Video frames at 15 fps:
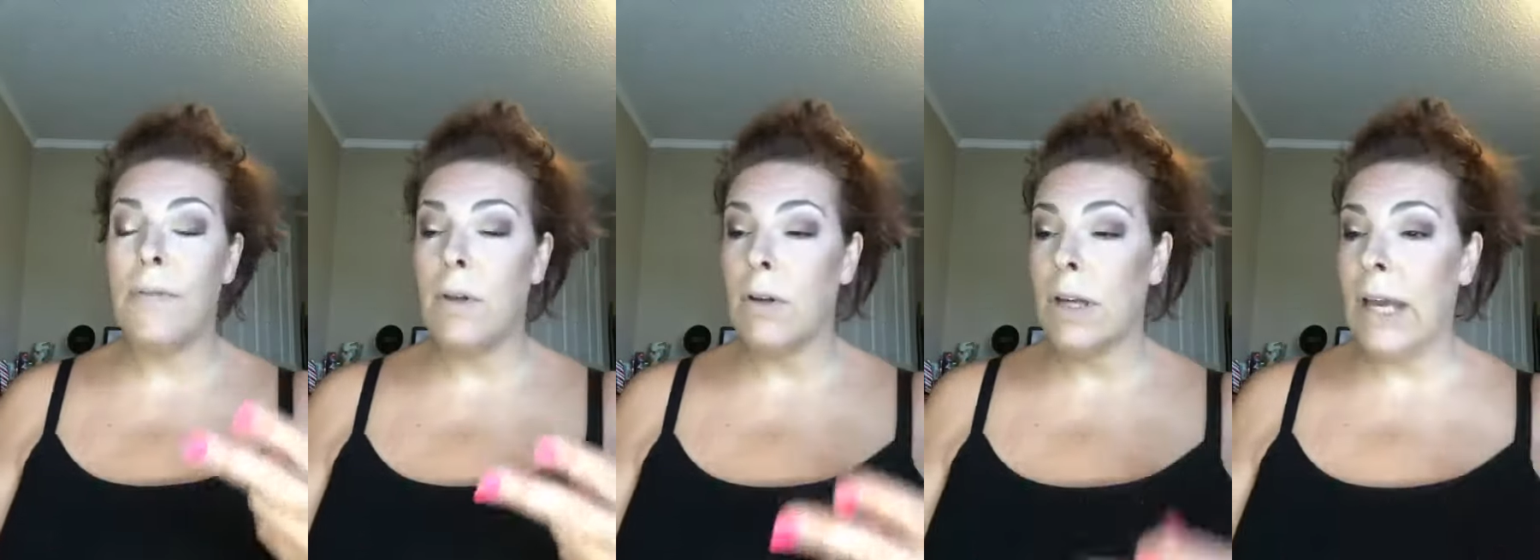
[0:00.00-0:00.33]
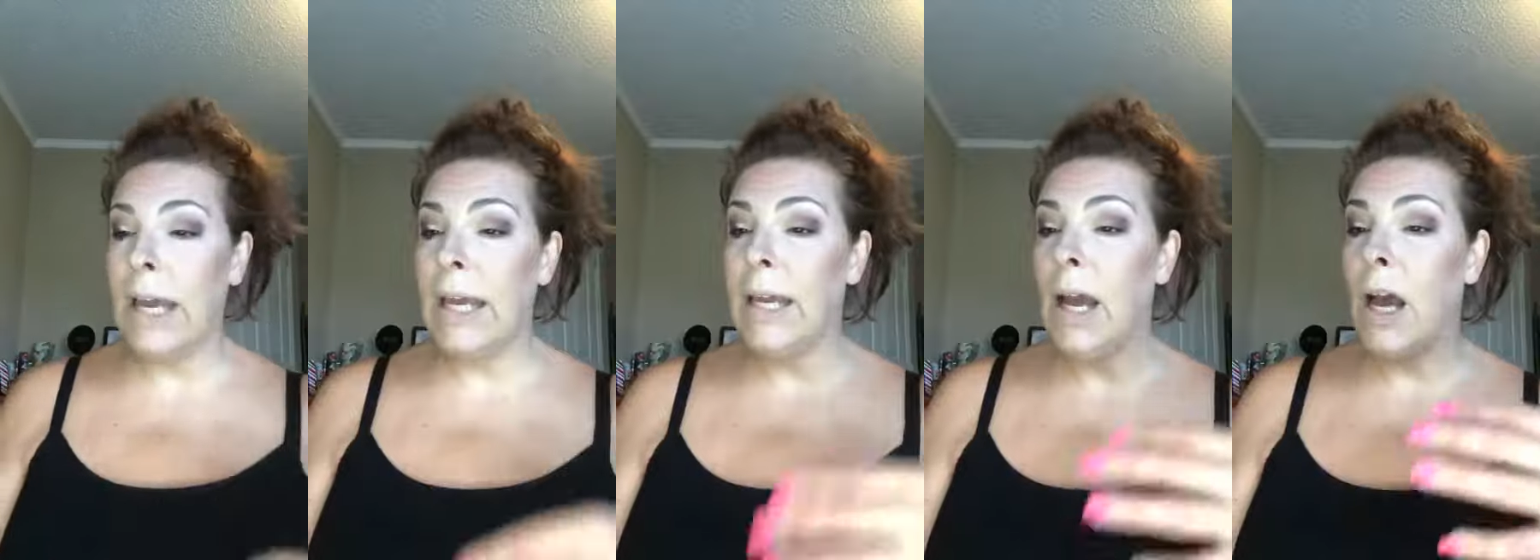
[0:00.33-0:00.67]
if they're
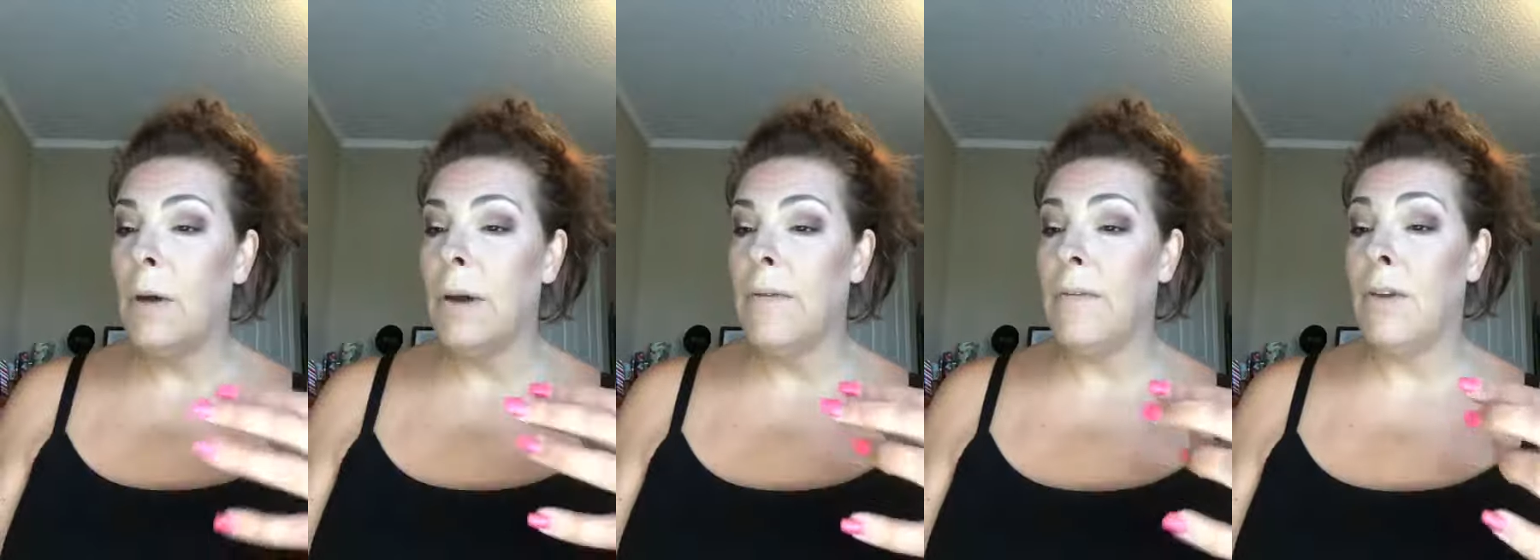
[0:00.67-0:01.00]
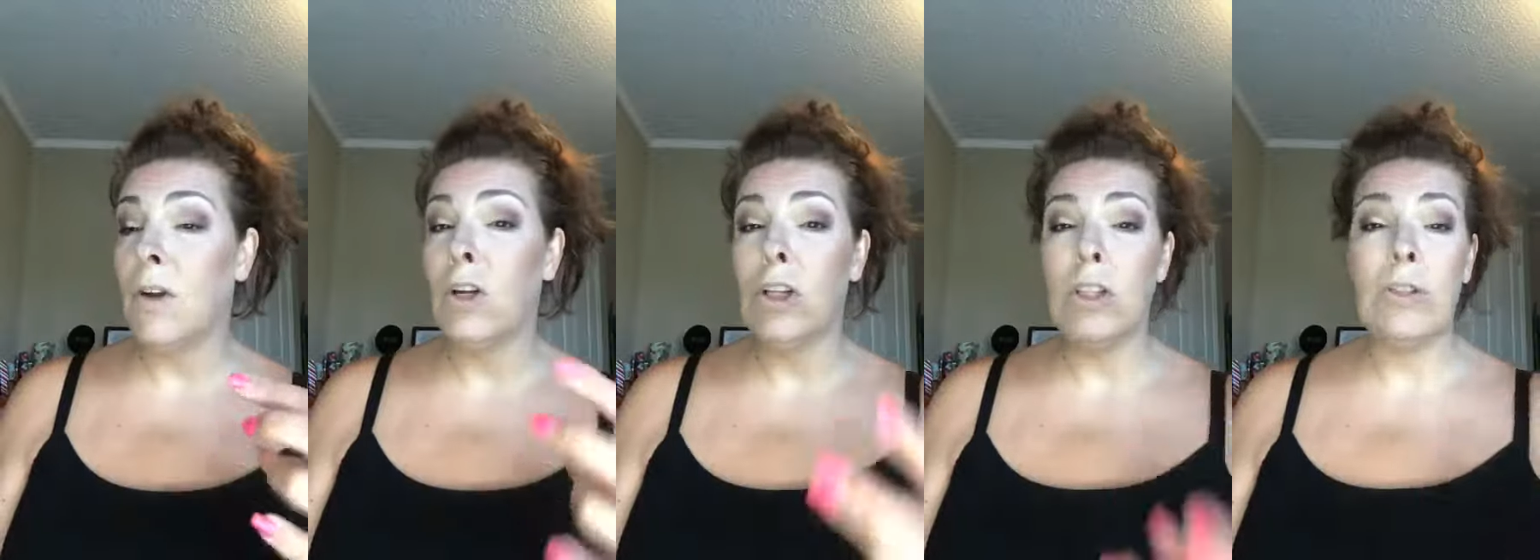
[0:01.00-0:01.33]
keto, if
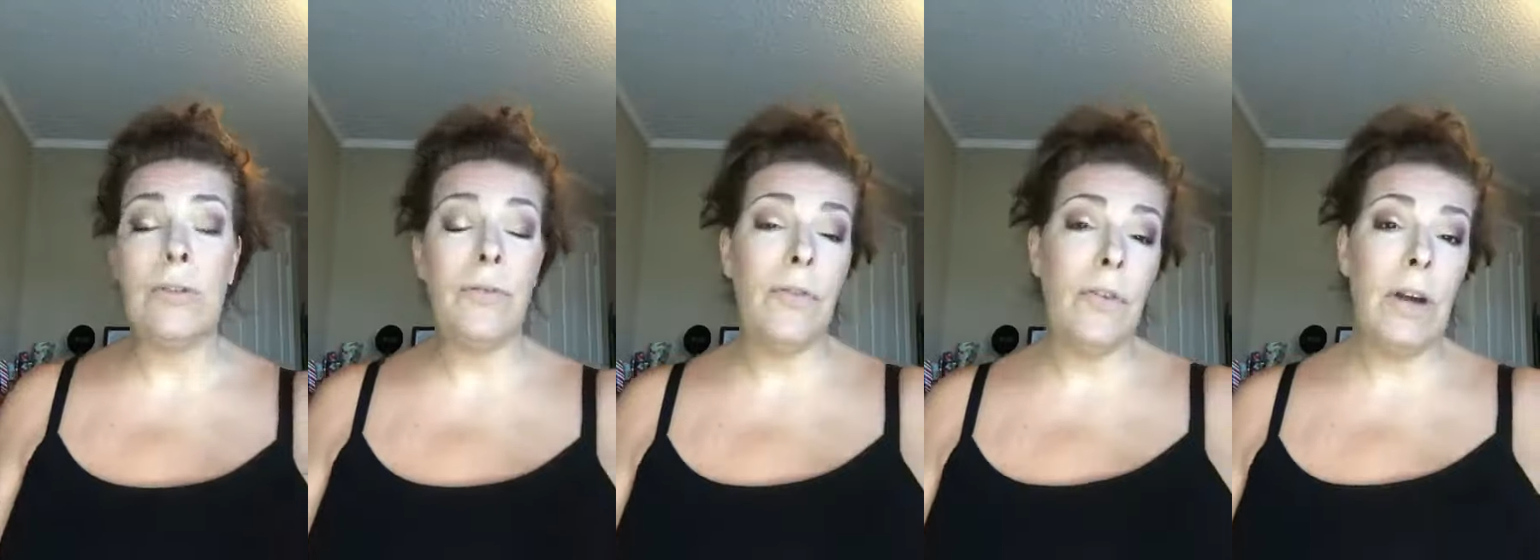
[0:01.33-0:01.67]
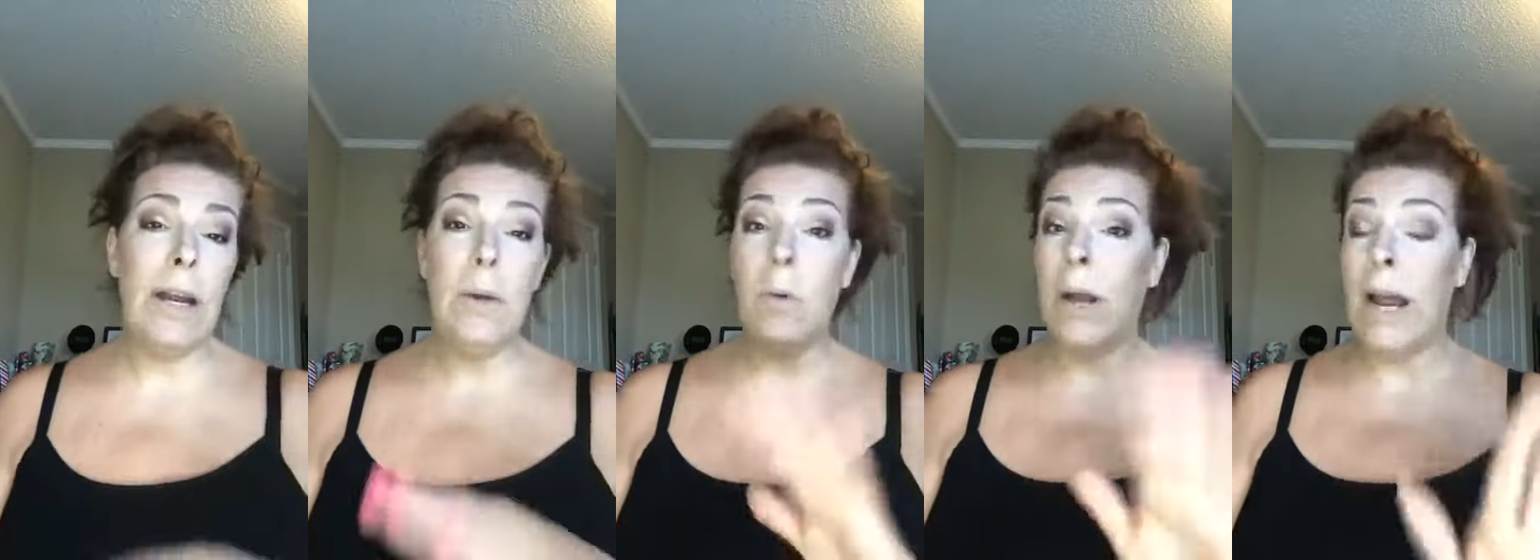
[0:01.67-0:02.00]
they're
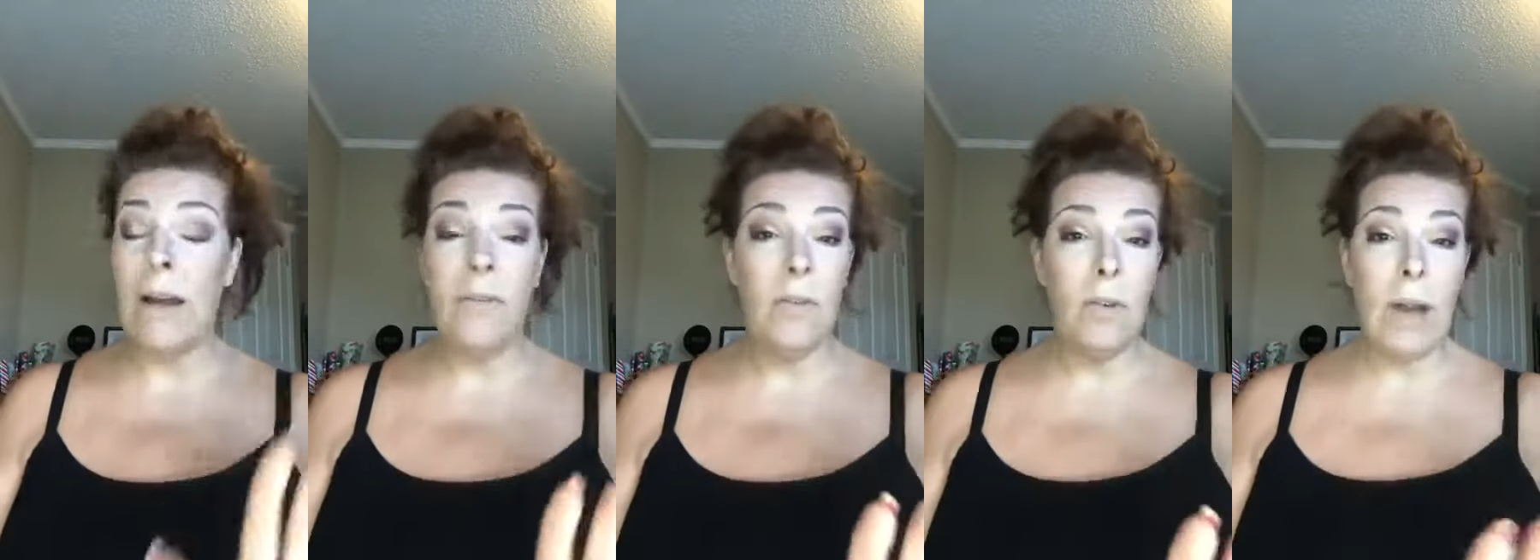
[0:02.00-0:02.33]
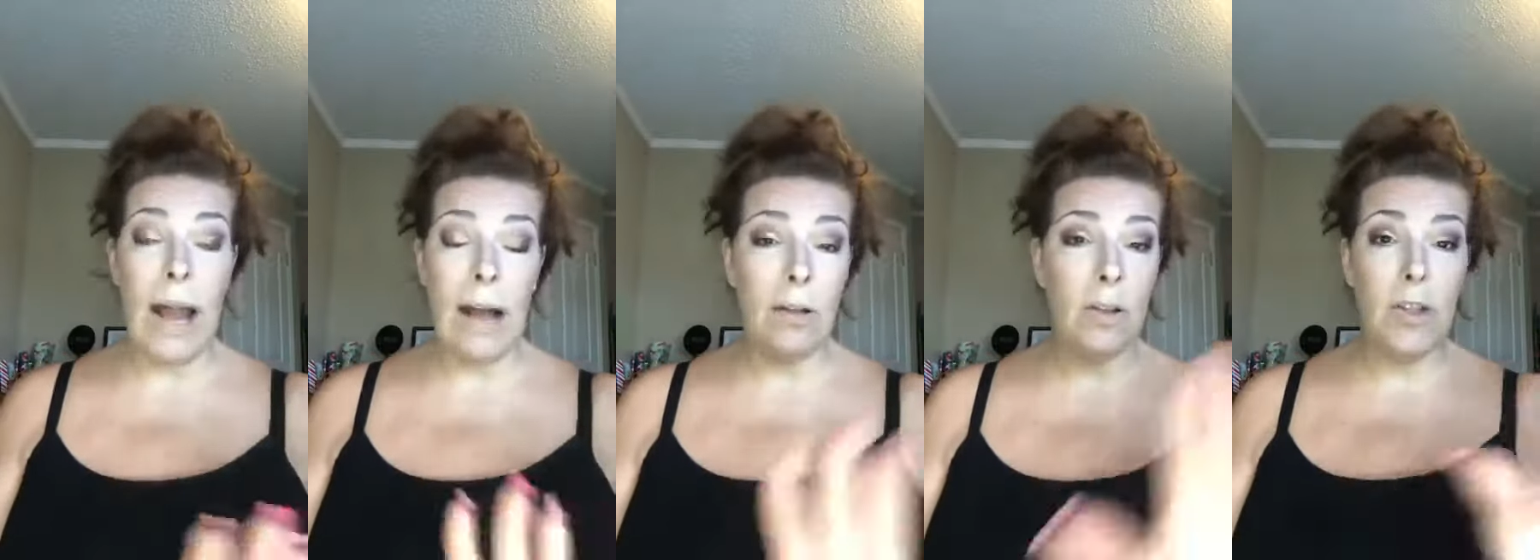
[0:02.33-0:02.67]
gluten-free,
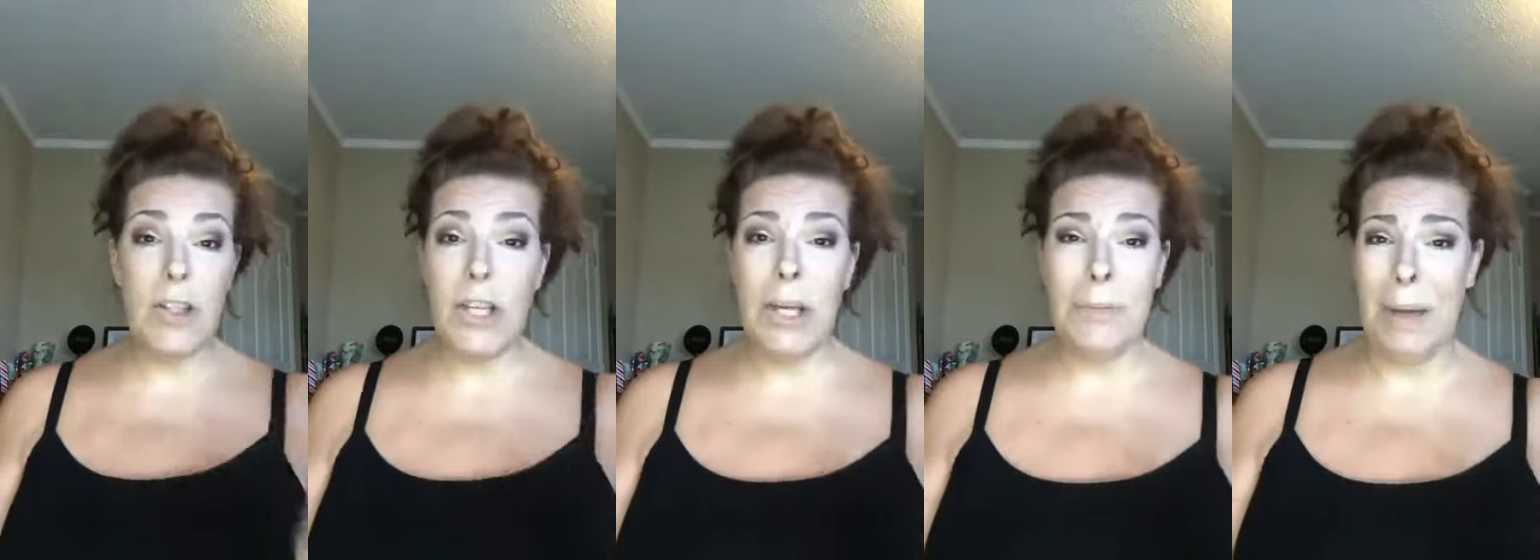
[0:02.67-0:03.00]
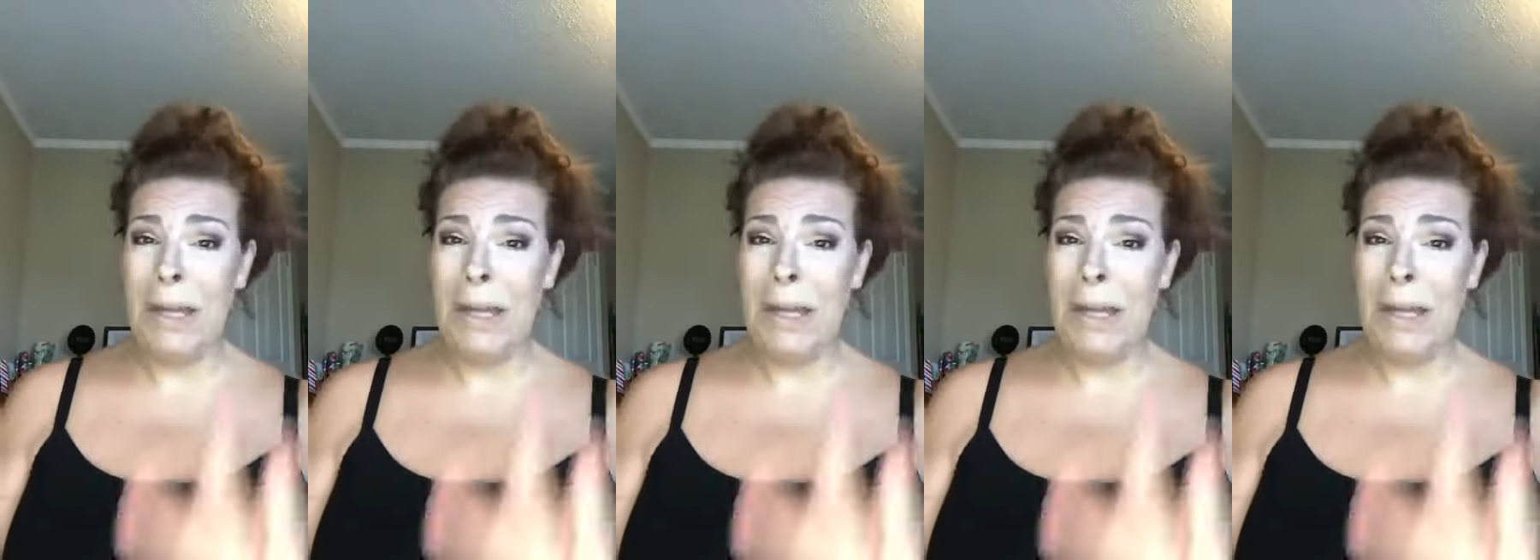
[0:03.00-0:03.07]
whatever allergy,